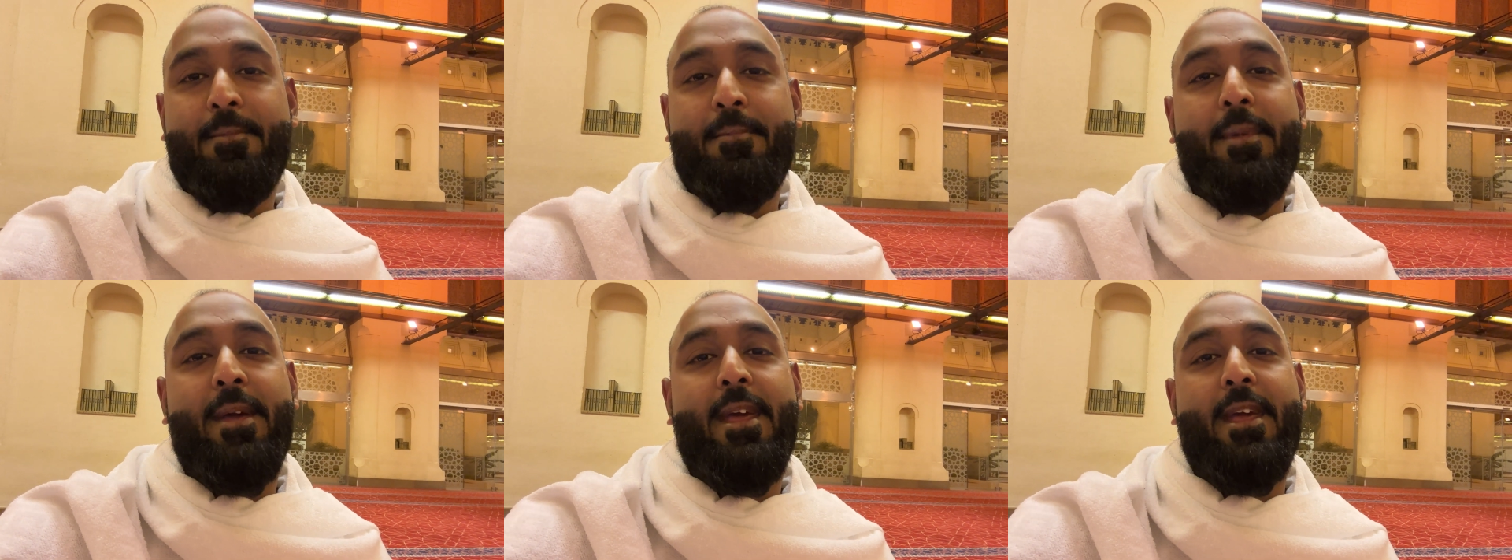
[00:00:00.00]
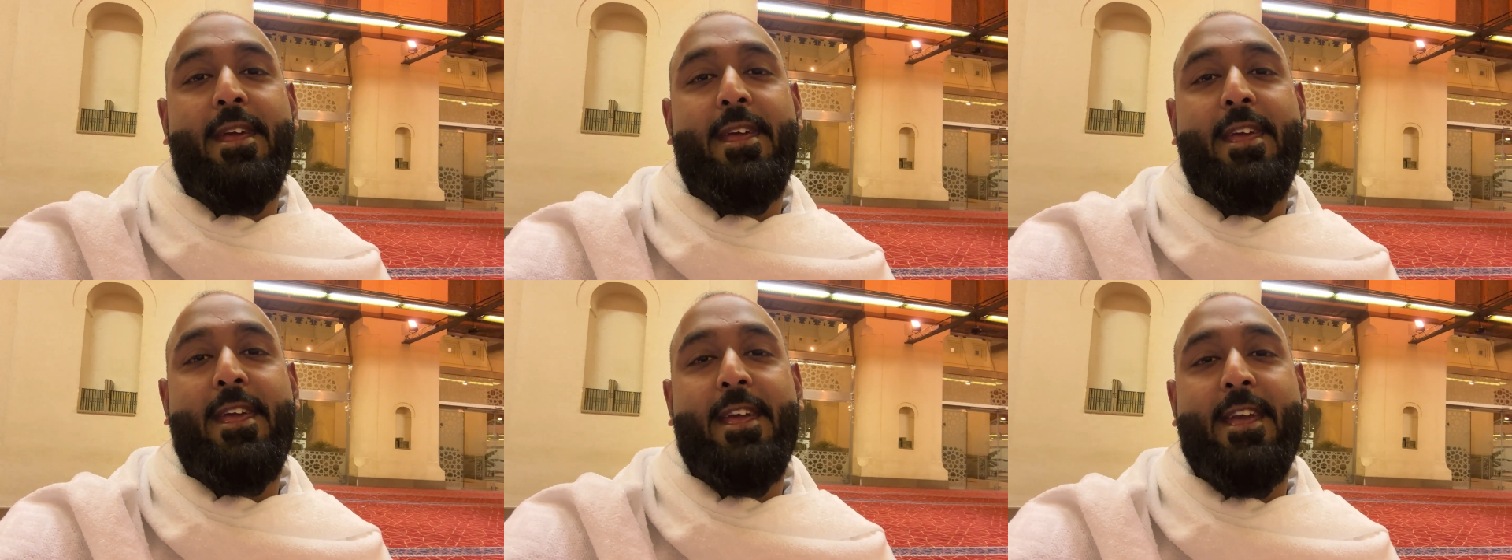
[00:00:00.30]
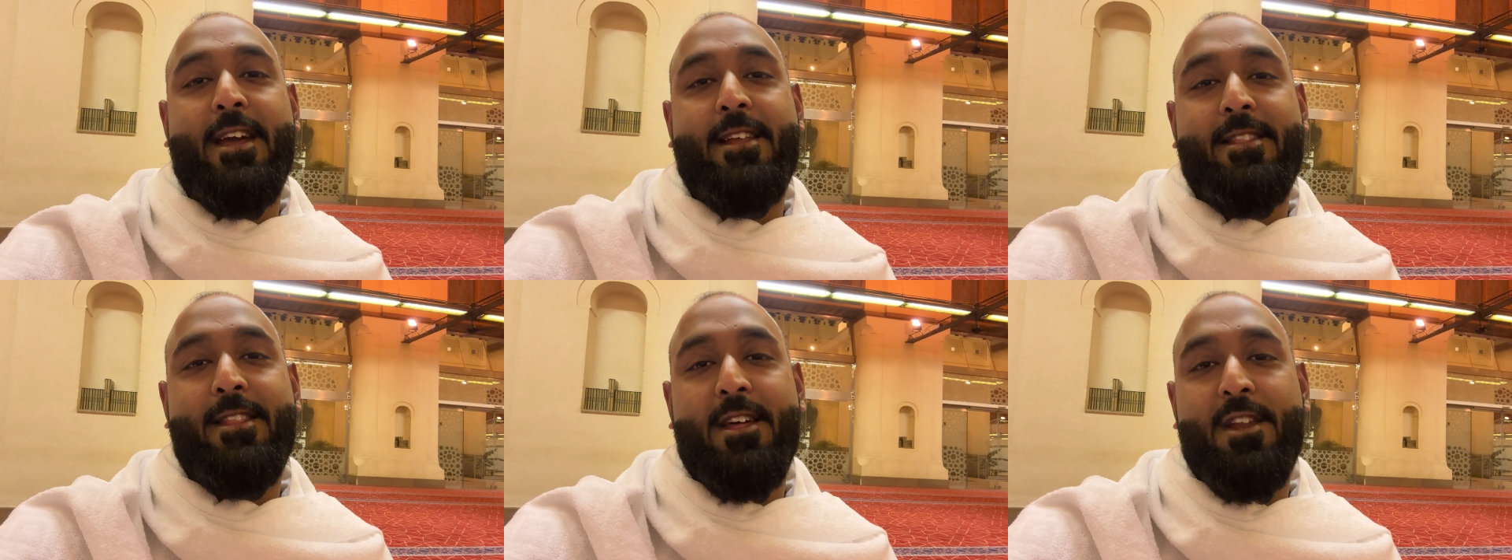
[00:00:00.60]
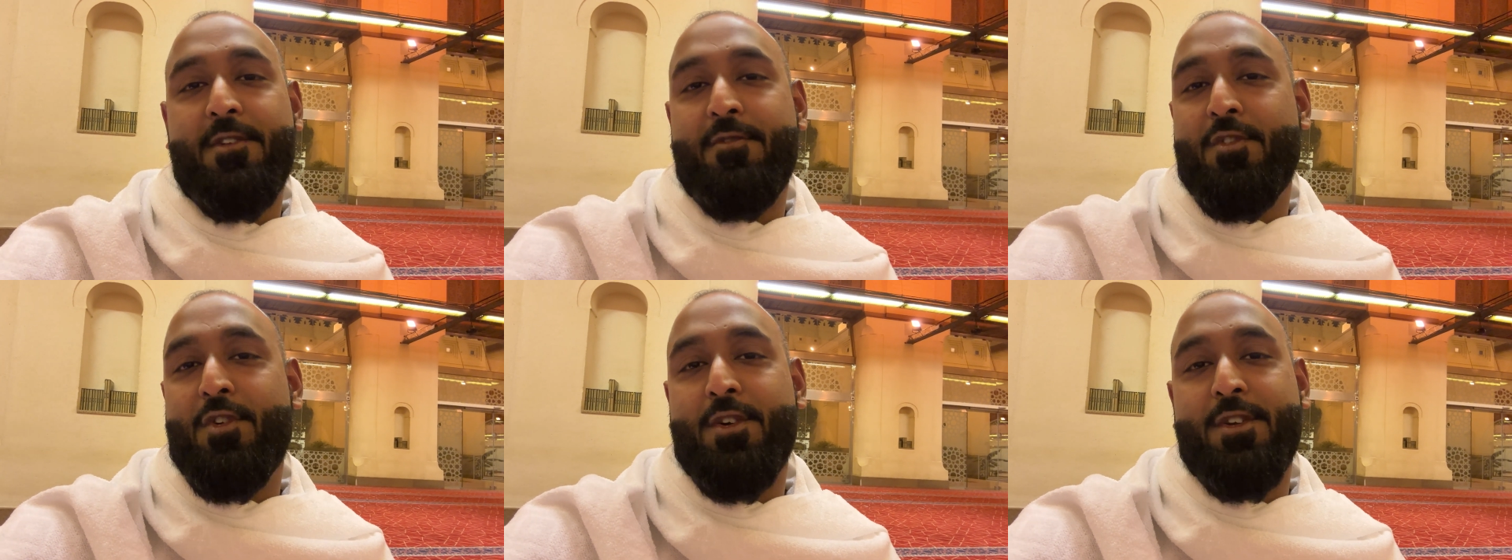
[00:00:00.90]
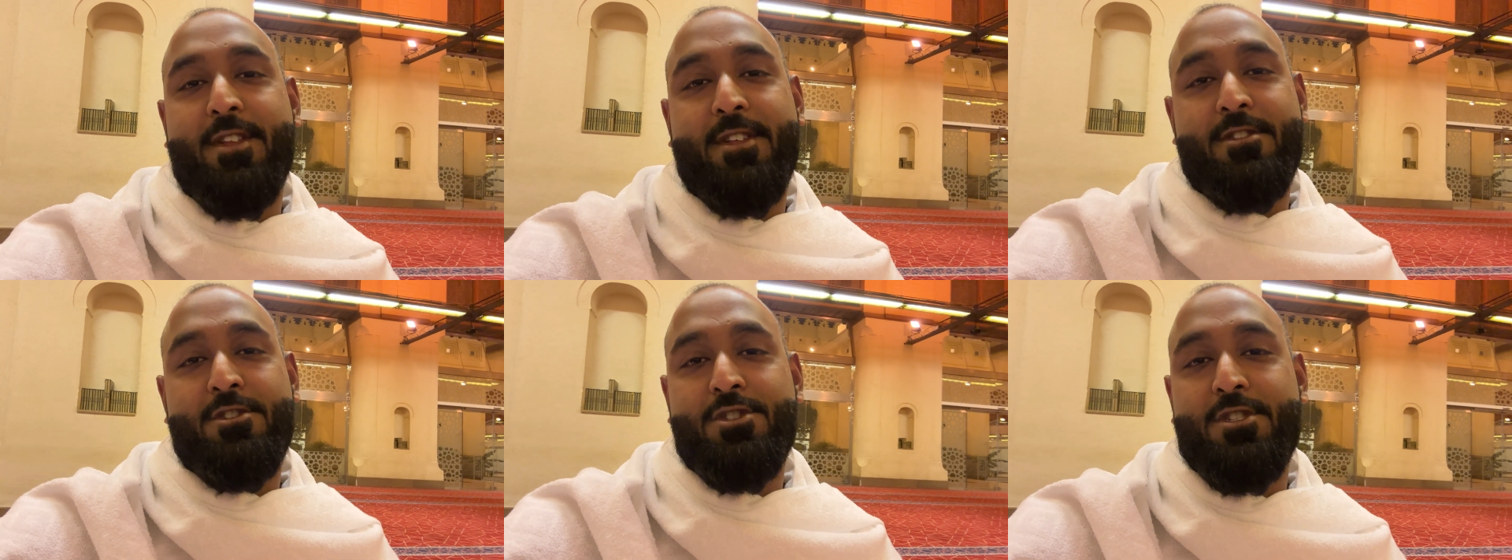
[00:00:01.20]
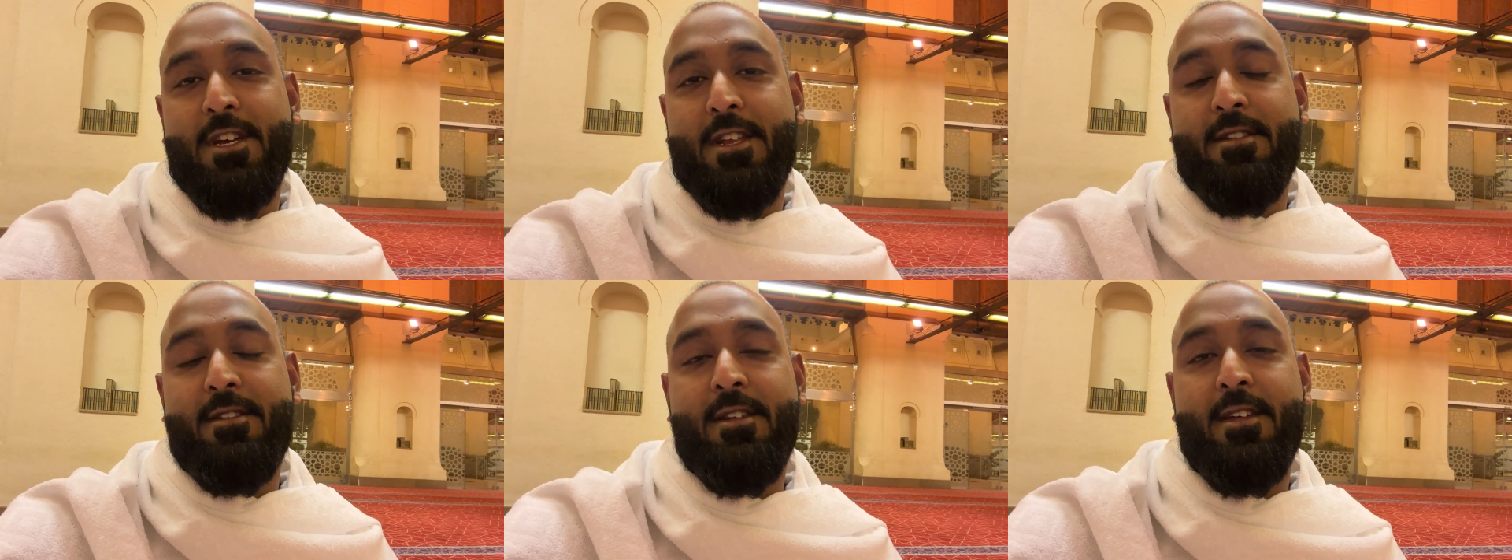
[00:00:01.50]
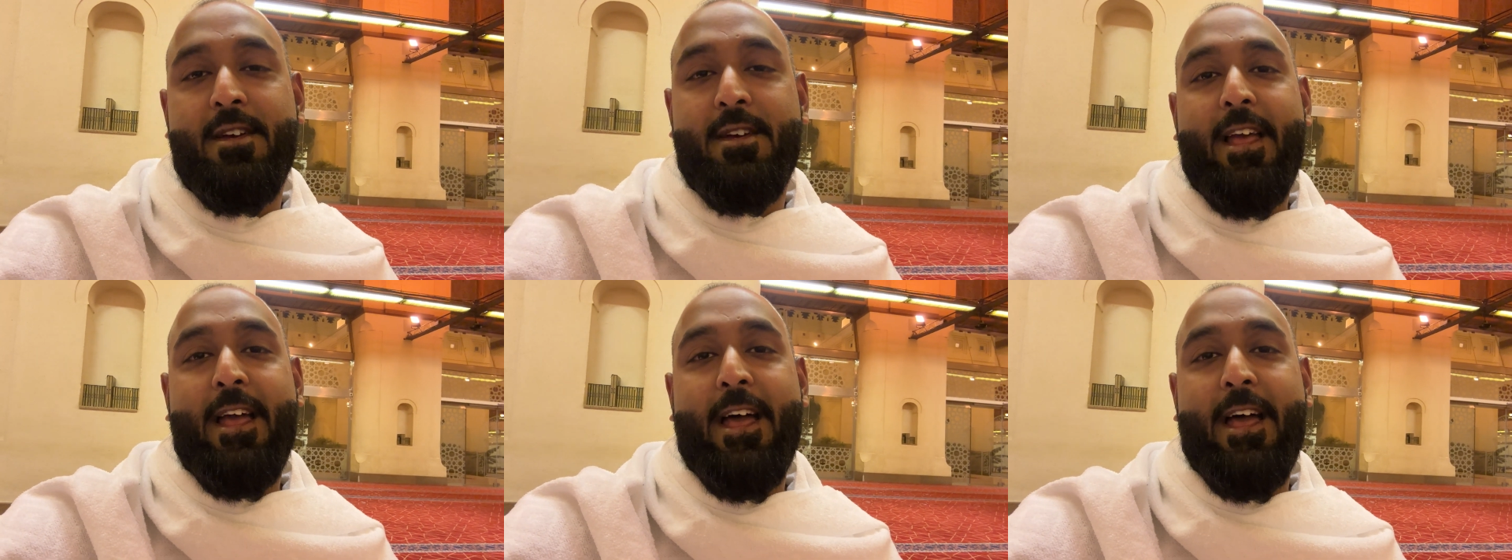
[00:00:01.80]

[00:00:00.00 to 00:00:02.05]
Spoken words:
May he get the reward in Jannah,